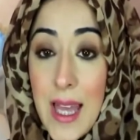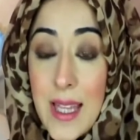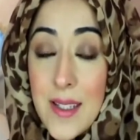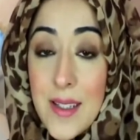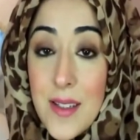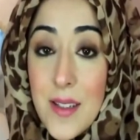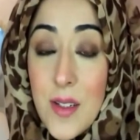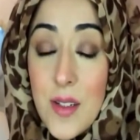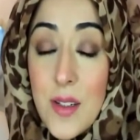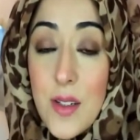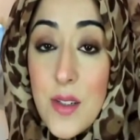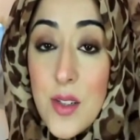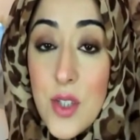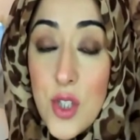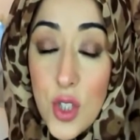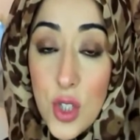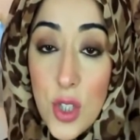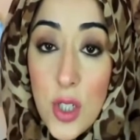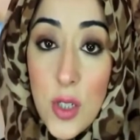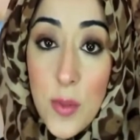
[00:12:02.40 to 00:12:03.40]
And
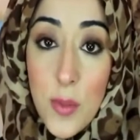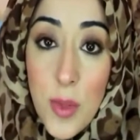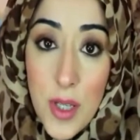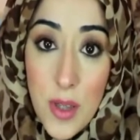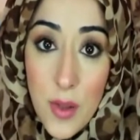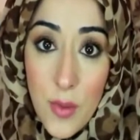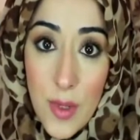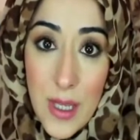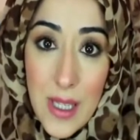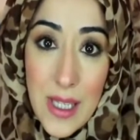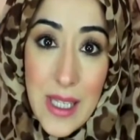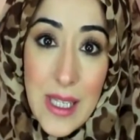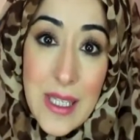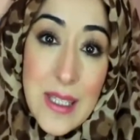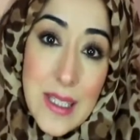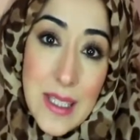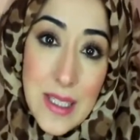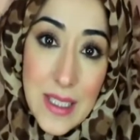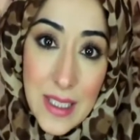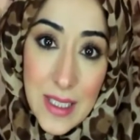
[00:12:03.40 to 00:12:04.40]
sugar, by the way,
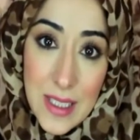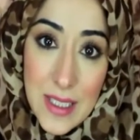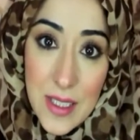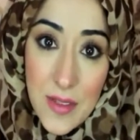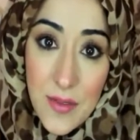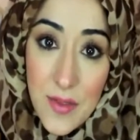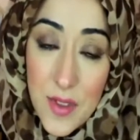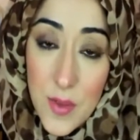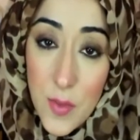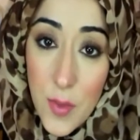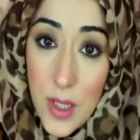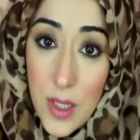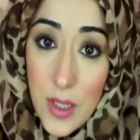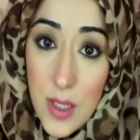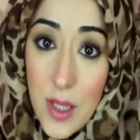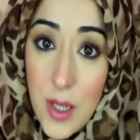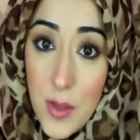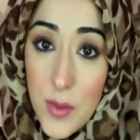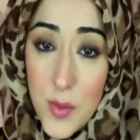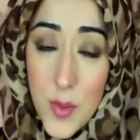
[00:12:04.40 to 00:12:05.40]
is addictive as
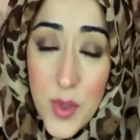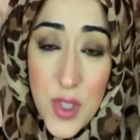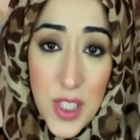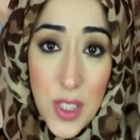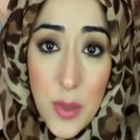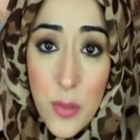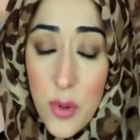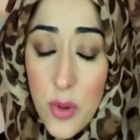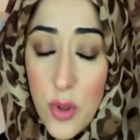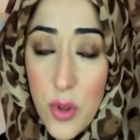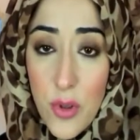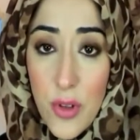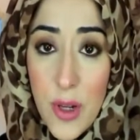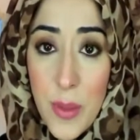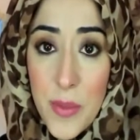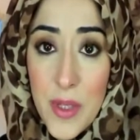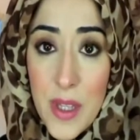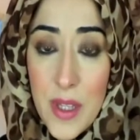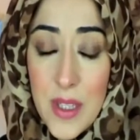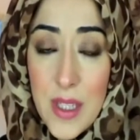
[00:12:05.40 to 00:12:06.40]
well. I was watching a
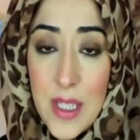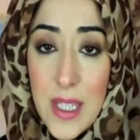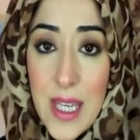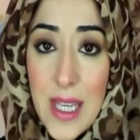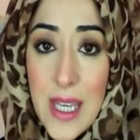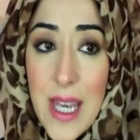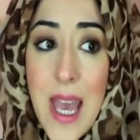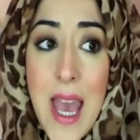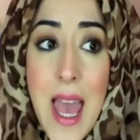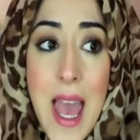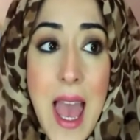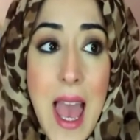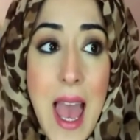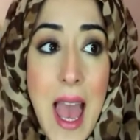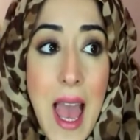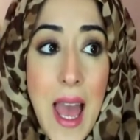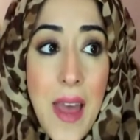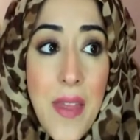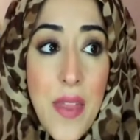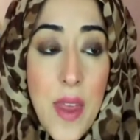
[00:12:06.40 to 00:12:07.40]
program the other day,
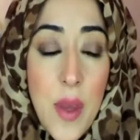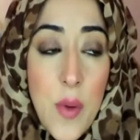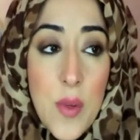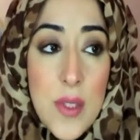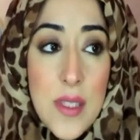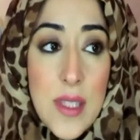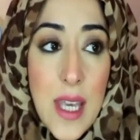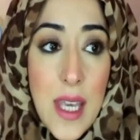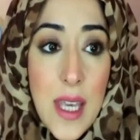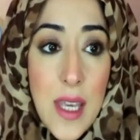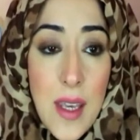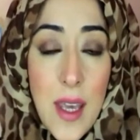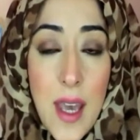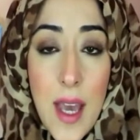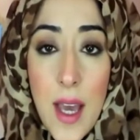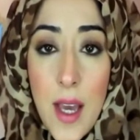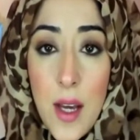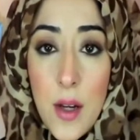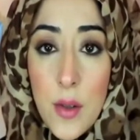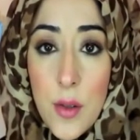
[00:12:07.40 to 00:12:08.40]
and they were saying
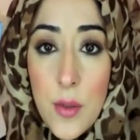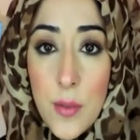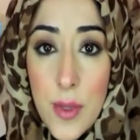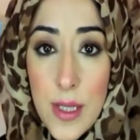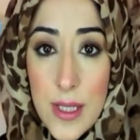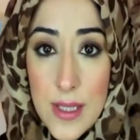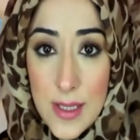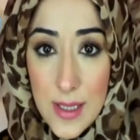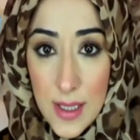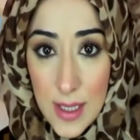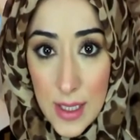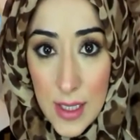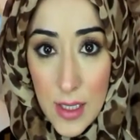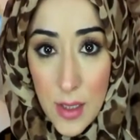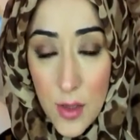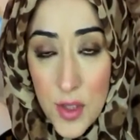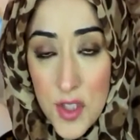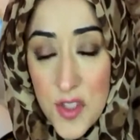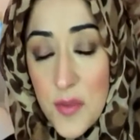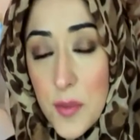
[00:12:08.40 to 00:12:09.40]
how
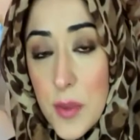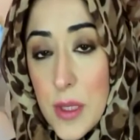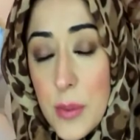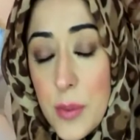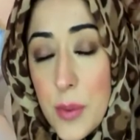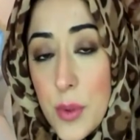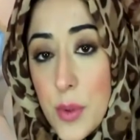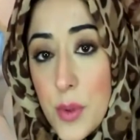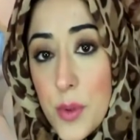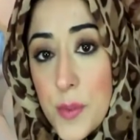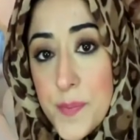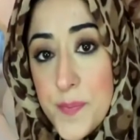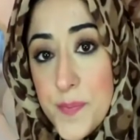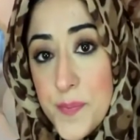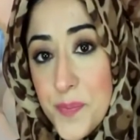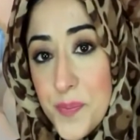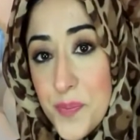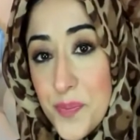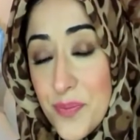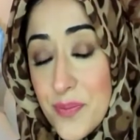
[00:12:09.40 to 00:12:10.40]
basically a lot of people
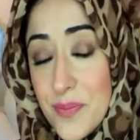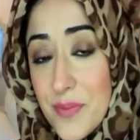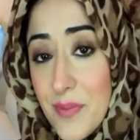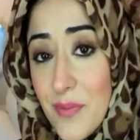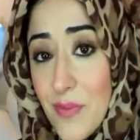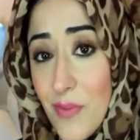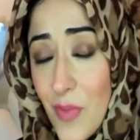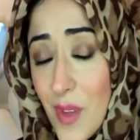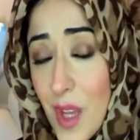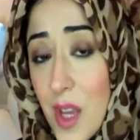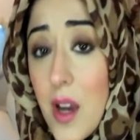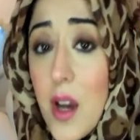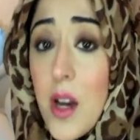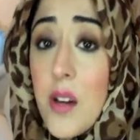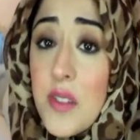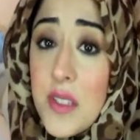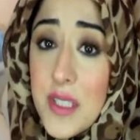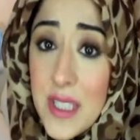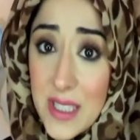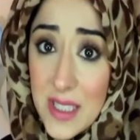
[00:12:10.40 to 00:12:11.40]

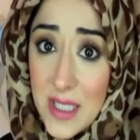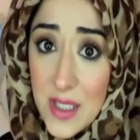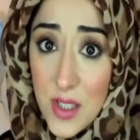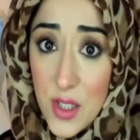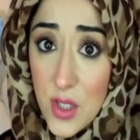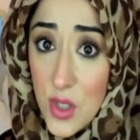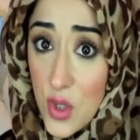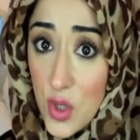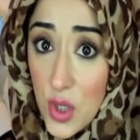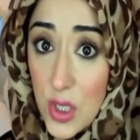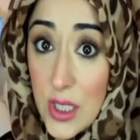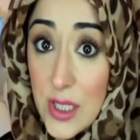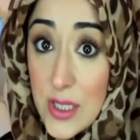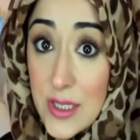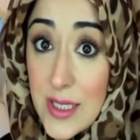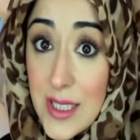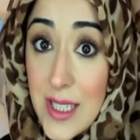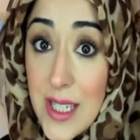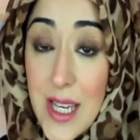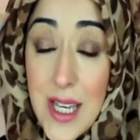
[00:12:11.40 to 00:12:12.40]
are addicted to
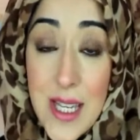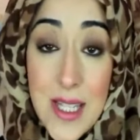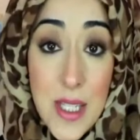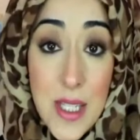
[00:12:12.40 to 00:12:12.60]
sugar.